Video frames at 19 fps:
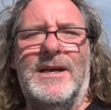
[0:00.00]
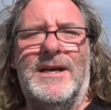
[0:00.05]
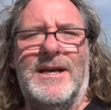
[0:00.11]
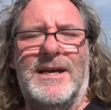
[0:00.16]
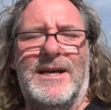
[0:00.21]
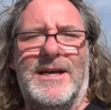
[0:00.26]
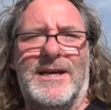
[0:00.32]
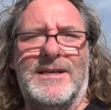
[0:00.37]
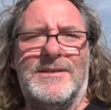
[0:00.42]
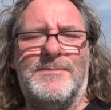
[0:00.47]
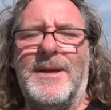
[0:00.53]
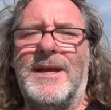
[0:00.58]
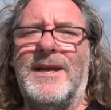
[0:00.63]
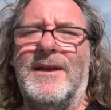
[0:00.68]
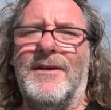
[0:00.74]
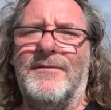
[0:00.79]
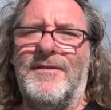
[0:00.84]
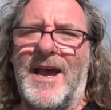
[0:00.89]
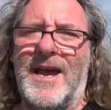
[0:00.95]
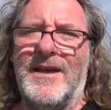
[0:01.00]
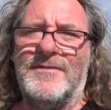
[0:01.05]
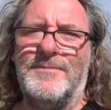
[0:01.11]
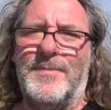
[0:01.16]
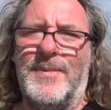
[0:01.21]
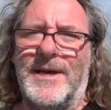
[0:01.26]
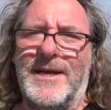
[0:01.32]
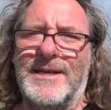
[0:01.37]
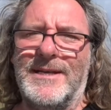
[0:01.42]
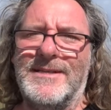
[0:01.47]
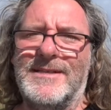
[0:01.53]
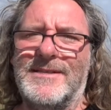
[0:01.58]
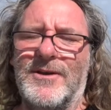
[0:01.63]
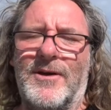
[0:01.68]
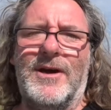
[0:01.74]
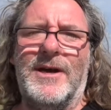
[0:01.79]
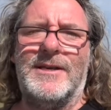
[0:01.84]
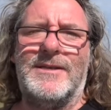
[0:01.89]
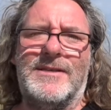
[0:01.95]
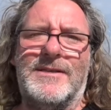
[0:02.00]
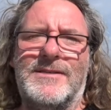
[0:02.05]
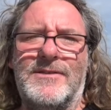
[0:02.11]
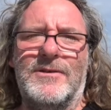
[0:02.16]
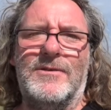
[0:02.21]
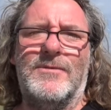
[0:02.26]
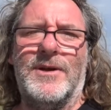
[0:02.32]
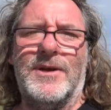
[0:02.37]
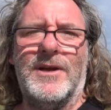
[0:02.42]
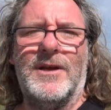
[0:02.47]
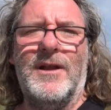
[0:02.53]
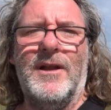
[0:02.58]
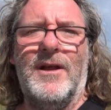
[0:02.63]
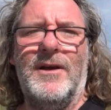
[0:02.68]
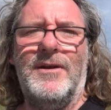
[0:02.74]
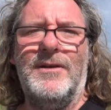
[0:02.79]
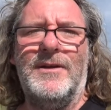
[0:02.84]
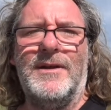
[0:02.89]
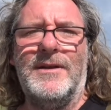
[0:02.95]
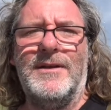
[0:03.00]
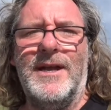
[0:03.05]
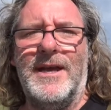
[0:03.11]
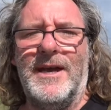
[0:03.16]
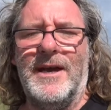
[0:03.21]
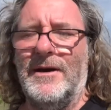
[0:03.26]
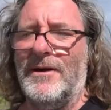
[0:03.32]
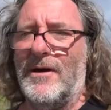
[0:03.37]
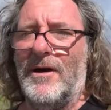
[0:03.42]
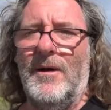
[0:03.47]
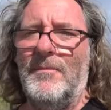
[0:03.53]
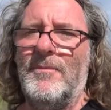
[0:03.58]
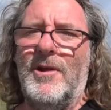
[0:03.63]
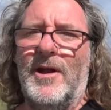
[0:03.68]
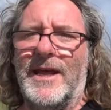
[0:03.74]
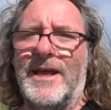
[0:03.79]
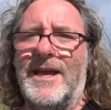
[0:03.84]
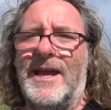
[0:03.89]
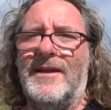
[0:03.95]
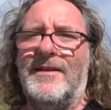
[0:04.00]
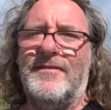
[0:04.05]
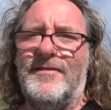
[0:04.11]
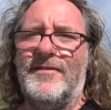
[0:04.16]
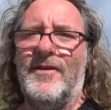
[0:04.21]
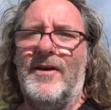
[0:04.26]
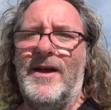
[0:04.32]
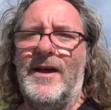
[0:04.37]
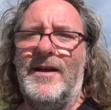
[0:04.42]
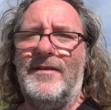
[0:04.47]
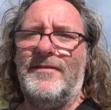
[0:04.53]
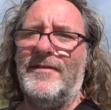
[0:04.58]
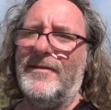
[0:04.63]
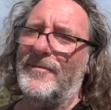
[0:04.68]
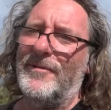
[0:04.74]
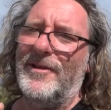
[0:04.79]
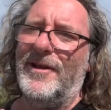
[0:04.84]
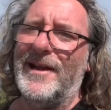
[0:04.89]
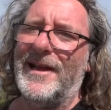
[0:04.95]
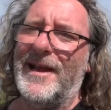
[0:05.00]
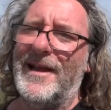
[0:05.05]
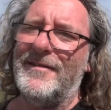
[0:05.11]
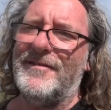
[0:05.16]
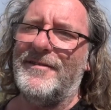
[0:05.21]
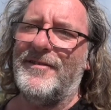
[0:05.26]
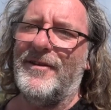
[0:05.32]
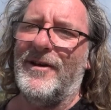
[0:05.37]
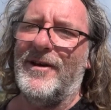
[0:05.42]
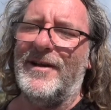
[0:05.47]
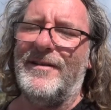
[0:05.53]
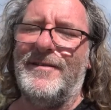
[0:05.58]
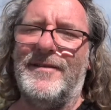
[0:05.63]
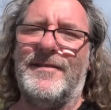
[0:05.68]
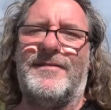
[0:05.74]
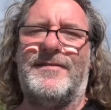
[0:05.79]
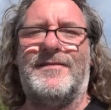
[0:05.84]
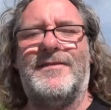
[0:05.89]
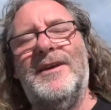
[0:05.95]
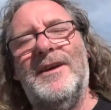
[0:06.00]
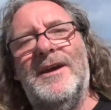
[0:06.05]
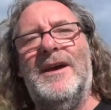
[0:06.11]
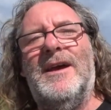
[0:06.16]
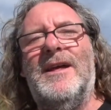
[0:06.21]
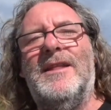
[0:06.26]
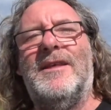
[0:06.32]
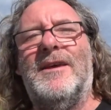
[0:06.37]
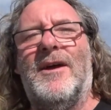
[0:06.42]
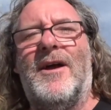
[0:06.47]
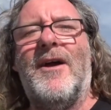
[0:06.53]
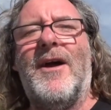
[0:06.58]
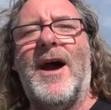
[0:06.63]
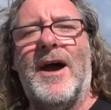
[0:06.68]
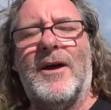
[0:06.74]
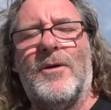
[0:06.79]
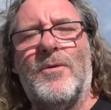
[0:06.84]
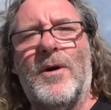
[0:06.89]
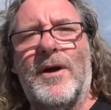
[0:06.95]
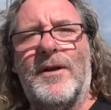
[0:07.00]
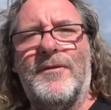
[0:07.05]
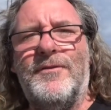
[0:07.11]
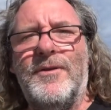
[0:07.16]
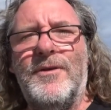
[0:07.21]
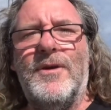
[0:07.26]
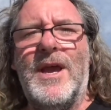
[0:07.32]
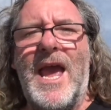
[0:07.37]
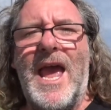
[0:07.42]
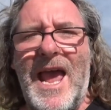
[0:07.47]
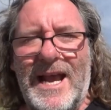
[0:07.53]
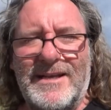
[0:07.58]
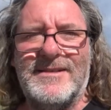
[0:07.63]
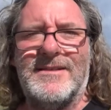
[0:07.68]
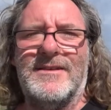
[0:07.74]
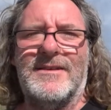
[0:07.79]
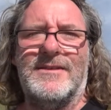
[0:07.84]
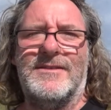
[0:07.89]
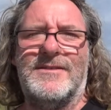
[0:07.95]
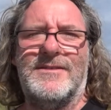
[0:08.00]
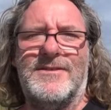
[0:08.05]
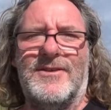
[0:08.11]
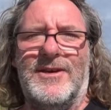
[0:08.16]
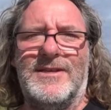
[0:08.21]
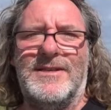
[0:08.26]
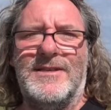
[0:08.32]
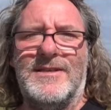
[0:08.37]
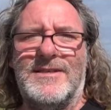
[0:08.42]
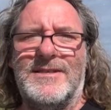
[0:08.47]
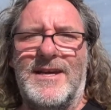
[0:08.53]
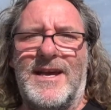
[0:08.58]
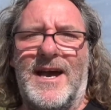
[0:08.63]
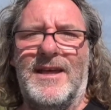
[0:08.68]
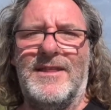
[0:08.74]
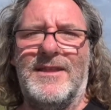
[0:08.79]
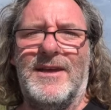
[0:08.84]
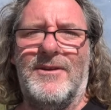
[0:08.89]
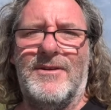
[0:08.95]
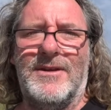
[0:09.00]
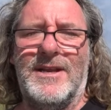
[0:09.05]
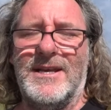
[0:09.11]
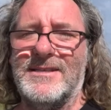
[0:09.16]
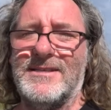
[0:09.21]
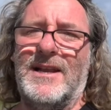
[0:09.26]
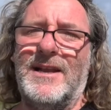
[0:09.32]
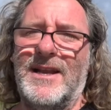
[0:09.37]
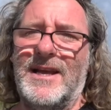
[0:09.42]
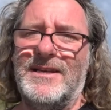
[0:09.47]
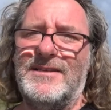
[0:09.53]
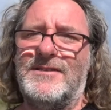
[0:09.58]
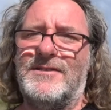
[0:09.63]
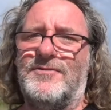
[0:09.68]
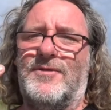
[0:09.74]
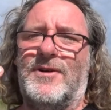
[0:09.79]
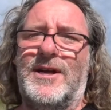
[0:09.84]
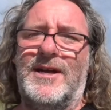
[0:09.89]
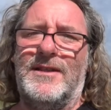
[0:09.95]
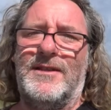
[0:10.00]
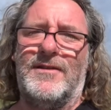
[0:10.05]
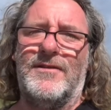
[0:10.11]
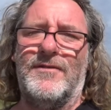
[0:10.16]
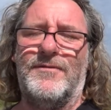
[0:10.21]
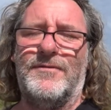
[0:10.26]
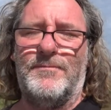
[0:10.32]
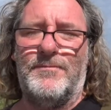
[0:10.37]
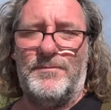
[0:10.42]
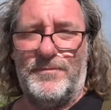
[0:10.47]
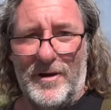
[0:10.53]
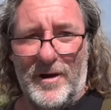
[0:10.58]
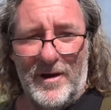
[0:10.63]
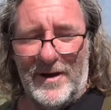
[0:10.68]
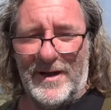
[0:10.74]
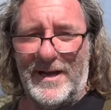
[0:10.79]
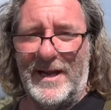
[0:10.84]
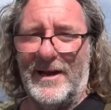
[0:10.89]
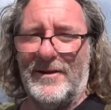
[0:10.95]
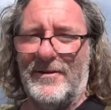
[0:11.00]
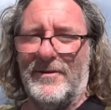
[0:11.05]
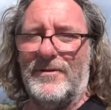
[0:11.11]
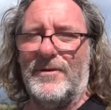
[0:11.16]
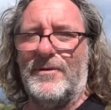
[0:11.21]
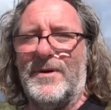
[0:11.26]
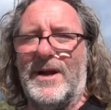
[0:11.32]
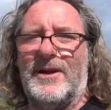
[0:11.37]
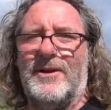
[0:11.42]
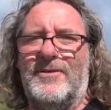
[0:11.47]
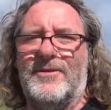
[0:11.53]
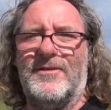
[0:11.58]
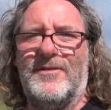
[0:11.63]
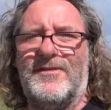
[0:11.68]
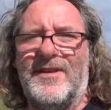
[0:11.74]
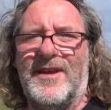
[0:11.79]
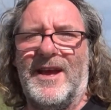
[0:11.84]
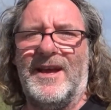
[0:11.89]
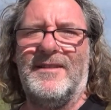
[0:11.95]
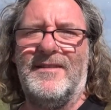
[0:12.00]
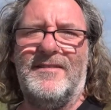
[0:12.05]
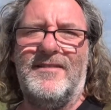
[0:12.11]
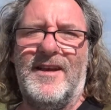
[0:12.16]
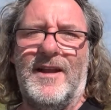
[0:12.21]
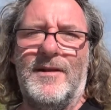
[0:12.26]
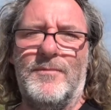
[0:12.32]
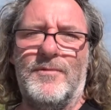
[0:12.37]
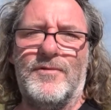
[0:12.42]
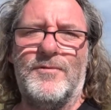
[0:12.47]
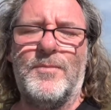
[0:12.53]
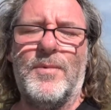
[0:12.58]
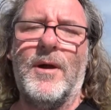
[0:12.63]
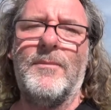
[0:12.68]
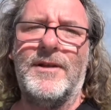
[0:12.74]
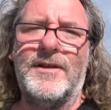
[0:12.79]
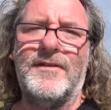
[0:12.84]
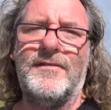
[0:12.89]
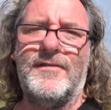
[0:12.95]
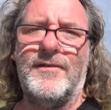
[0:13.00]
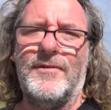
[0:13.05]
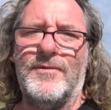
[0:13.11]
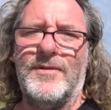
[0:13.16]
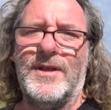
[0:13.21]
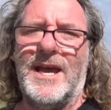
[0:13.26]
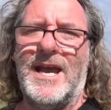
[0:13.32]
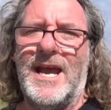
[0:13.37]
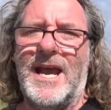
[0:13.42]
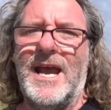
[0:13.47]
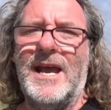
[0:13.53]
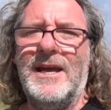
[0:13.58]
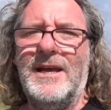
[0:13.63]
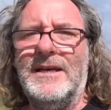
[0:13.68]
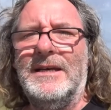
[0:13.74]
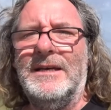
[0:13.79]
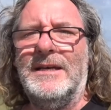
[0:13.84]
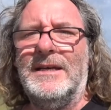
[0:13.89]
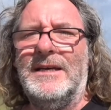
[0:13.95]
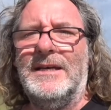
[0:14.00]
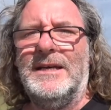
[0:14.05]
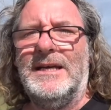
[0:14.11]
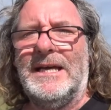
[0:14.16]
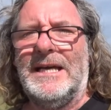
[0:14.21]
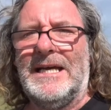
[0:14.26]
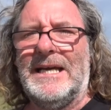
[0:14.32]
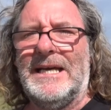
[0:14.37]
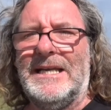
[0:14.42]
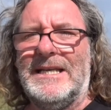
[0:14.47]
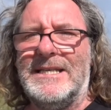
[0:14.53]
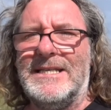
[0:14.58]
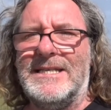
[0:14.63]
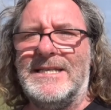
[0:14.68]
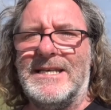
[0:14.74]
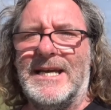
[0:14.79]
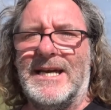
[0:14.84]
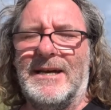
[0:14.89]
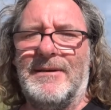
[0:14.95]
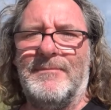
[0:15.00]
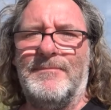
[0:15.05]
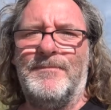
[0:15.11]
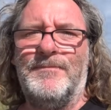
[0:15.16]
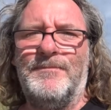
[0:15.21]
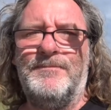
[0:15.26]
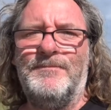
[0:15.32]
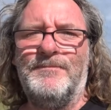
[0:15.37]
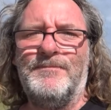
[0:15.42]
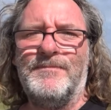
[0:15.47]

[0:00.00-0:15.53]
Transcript: uh, speaking of has been, scientists still want to clone it. Now, I'm not against science and I'm not against scientists. There are quite a few excellent scientists out there, and there's at least three that have gone down on the record saying this animal's probably still there. And um,